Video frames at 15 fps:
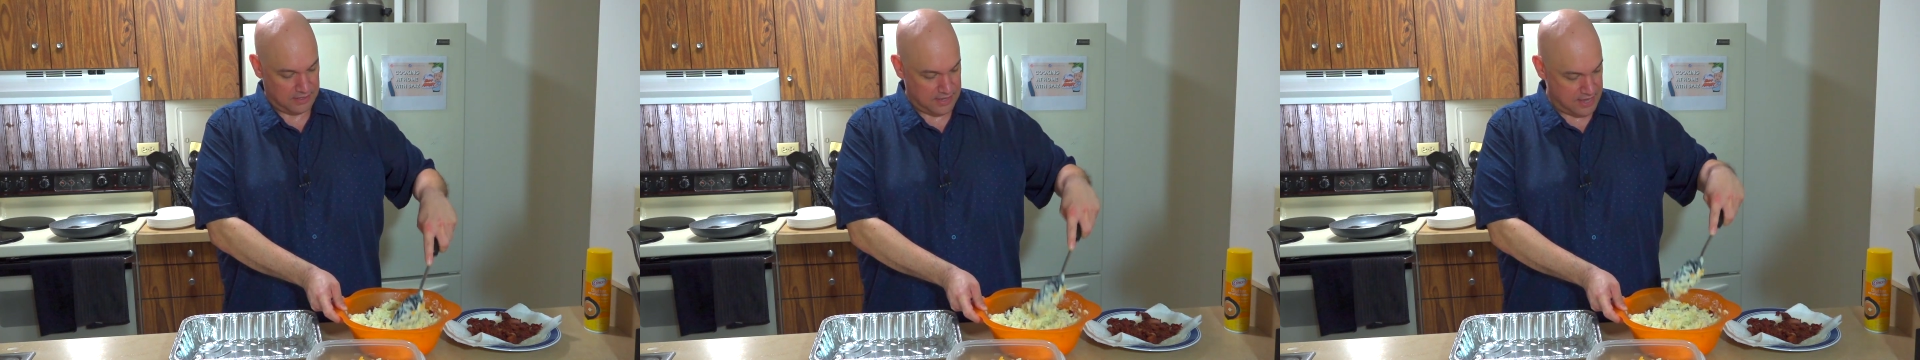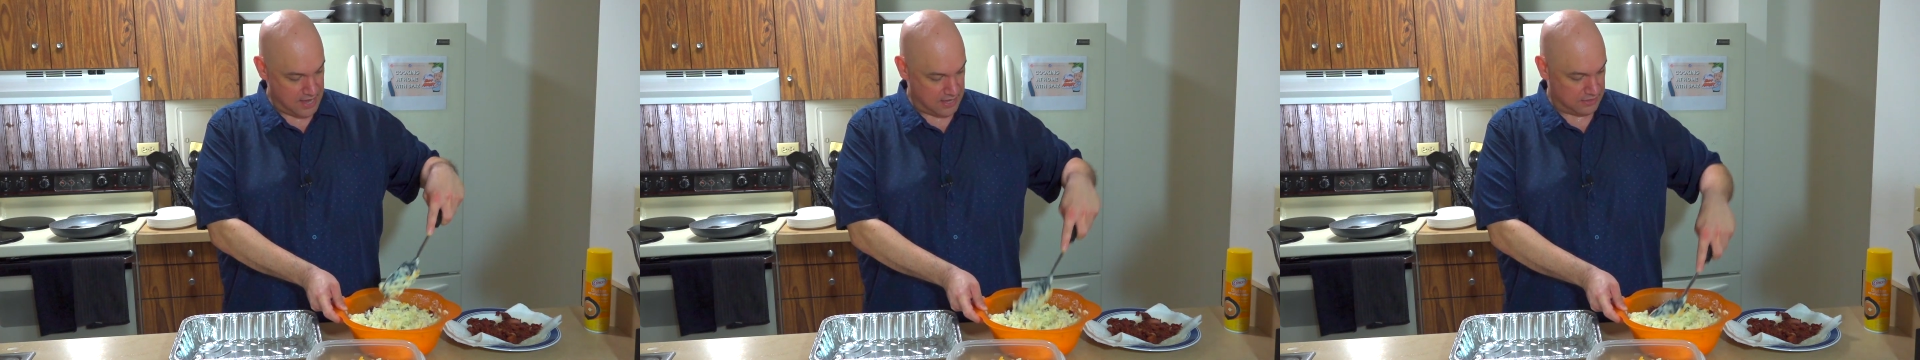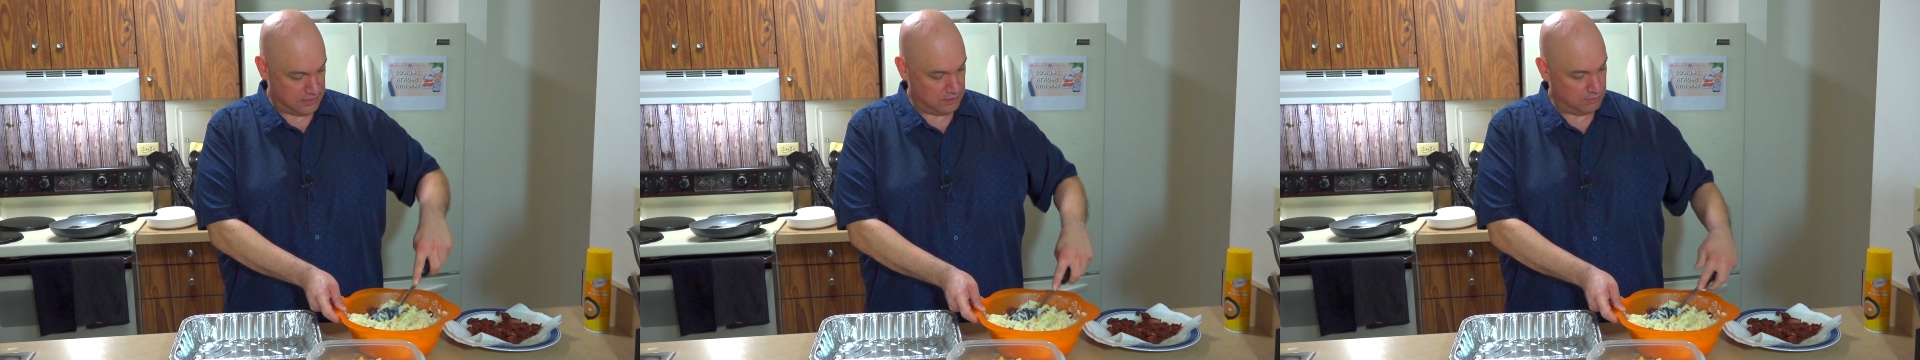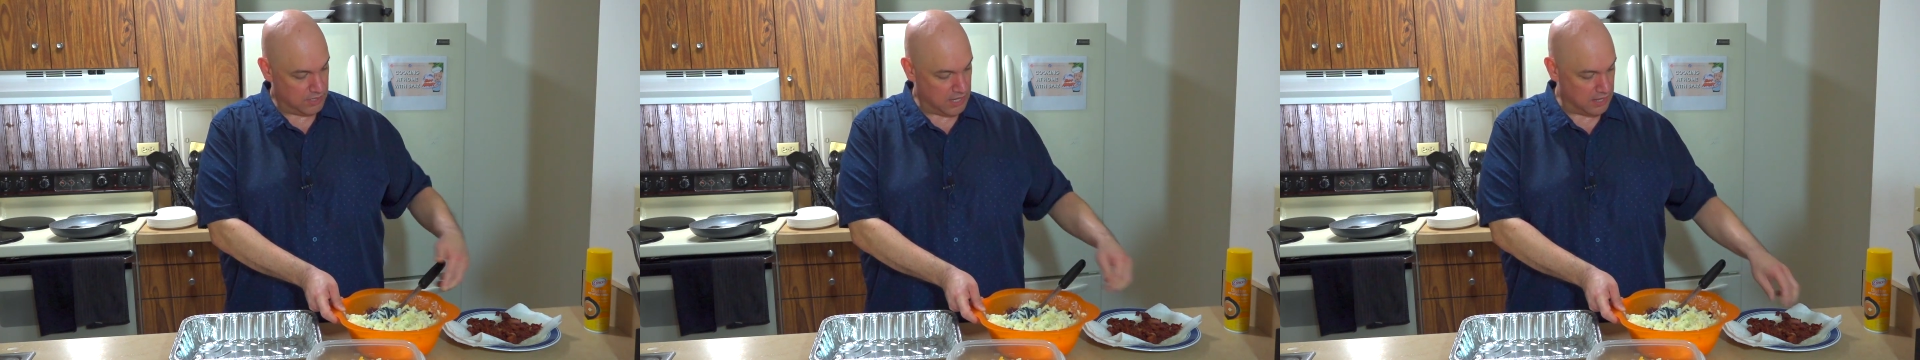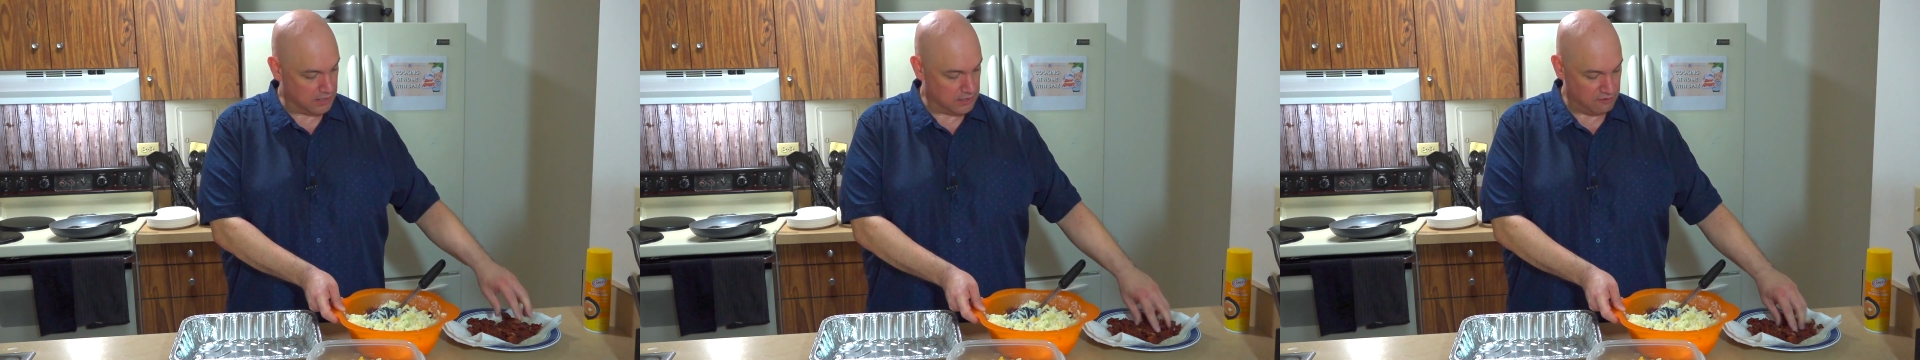Yeah, I think we
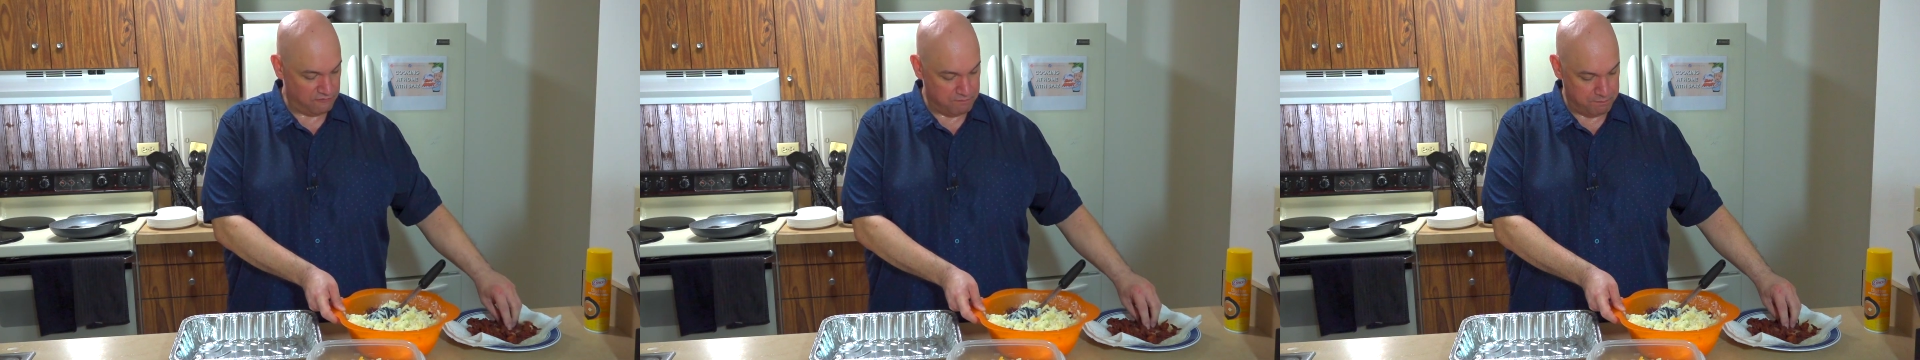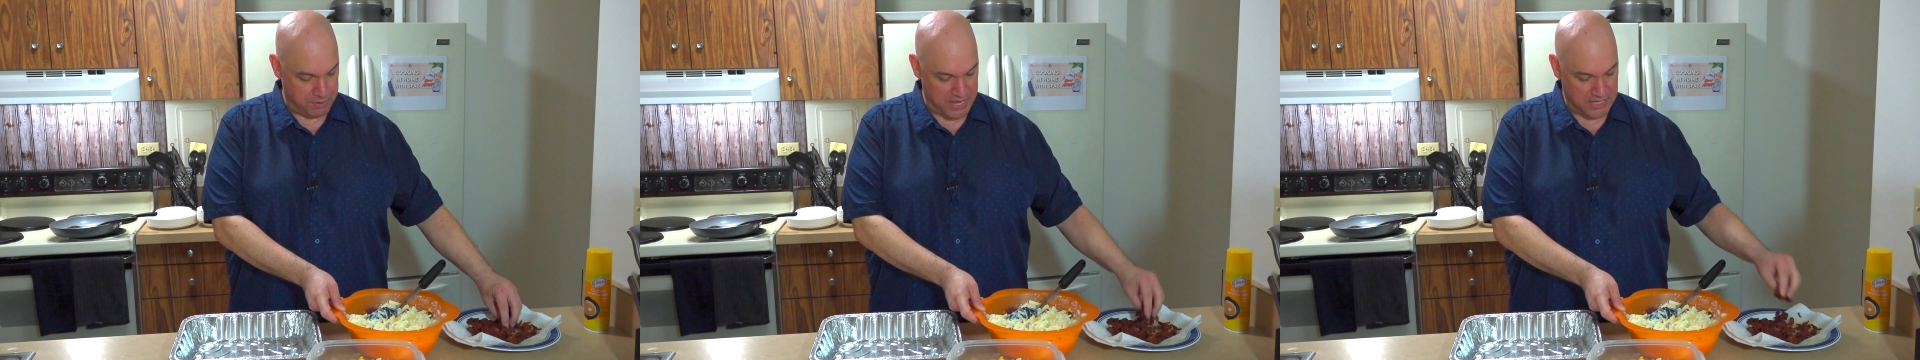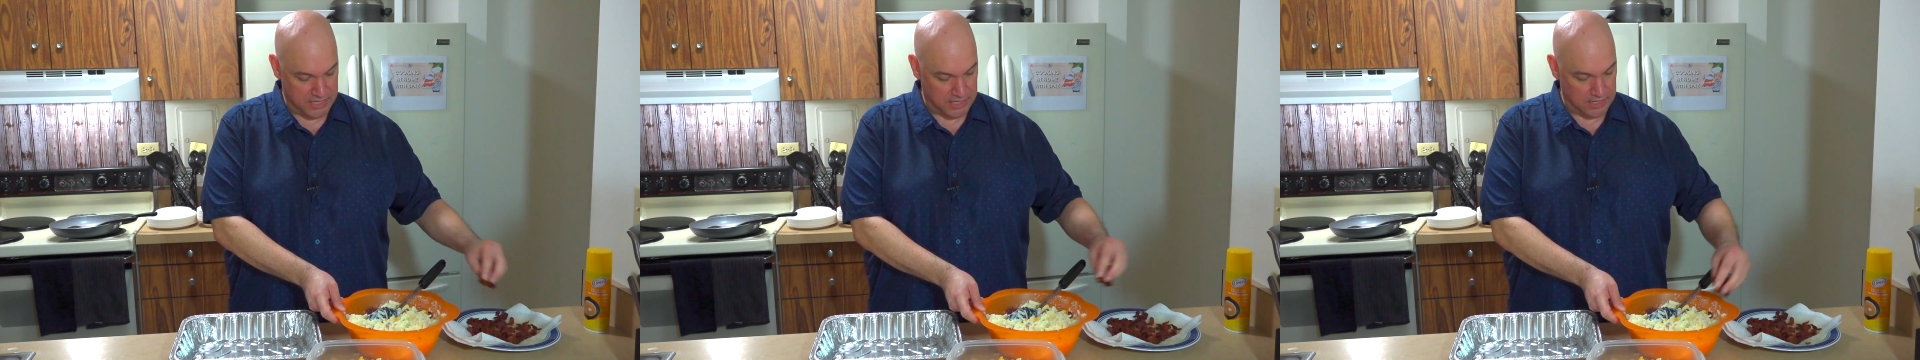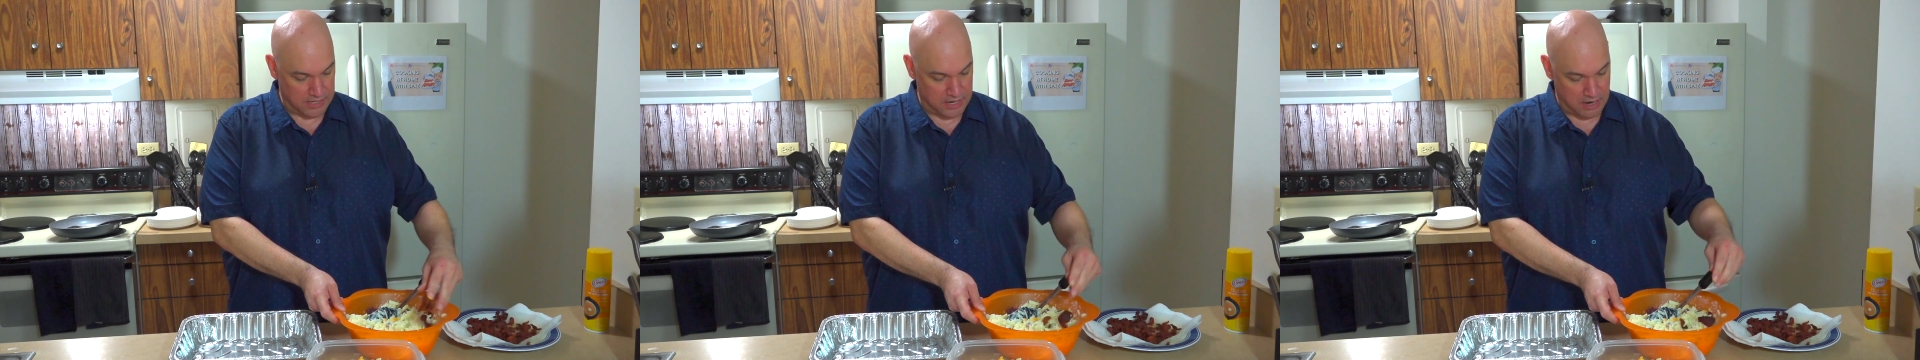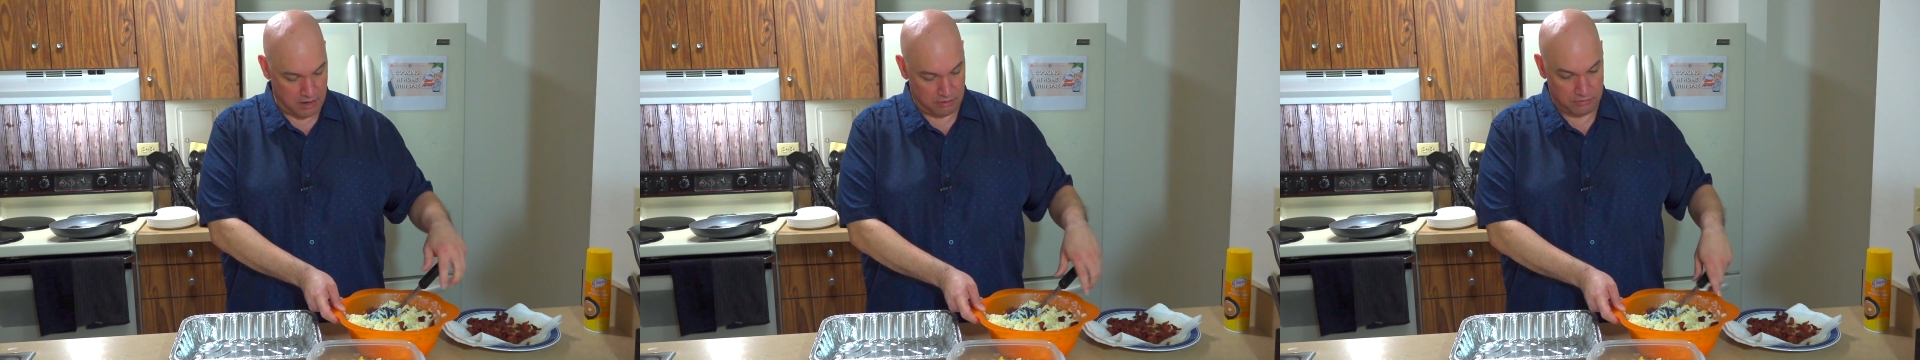got enough bacon in
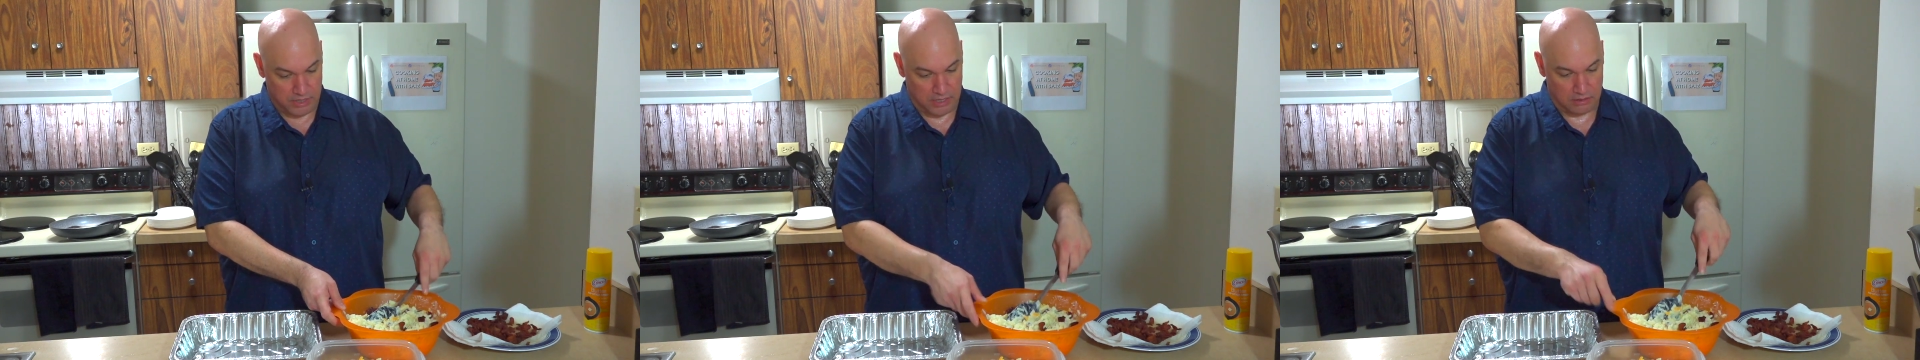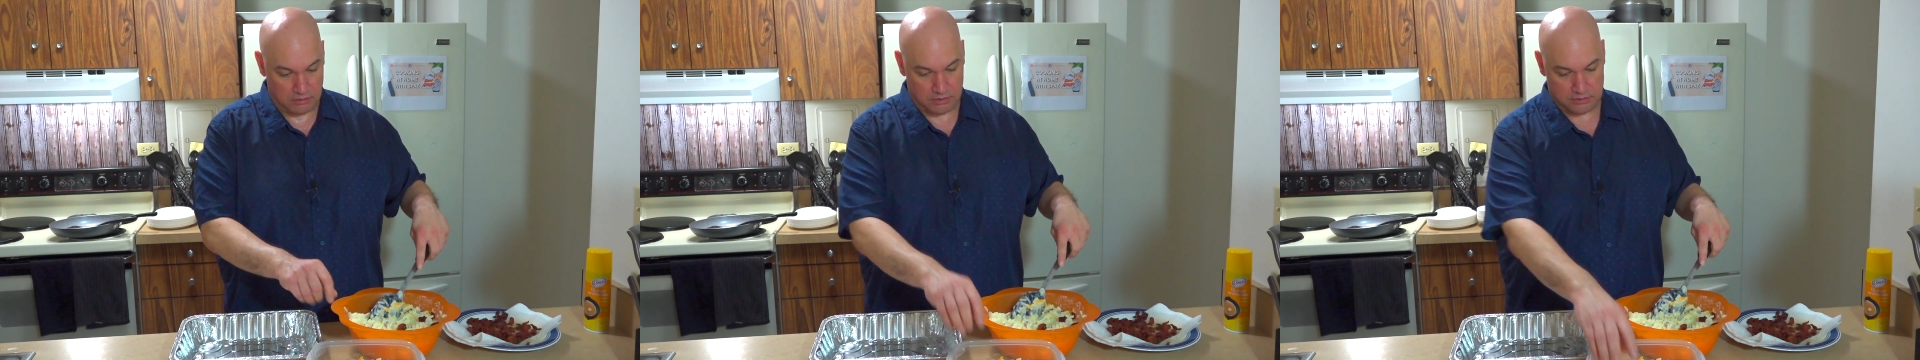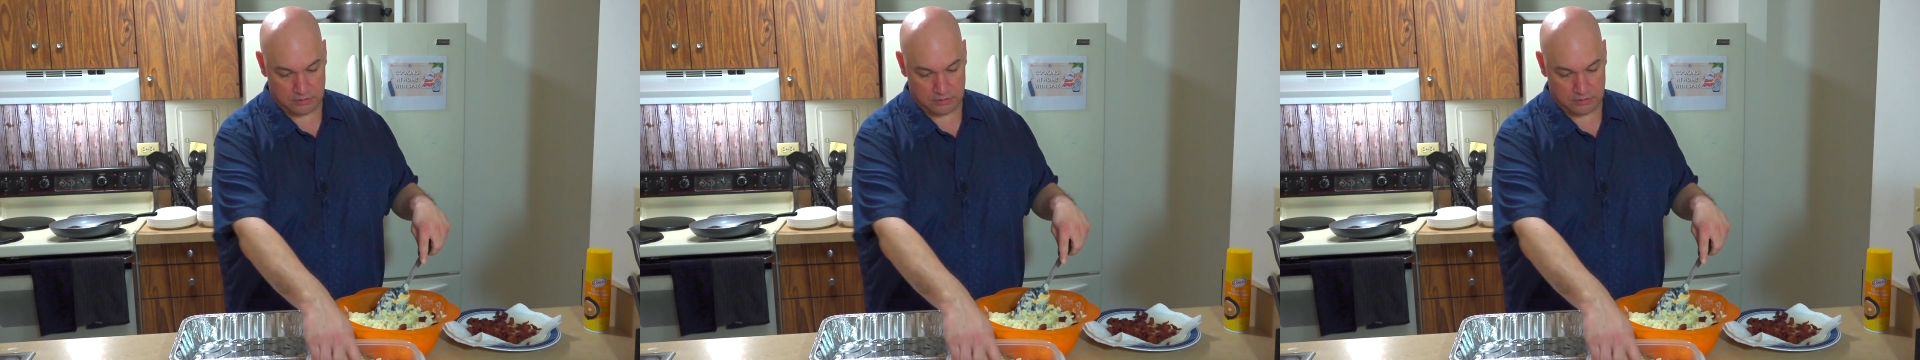there. We got.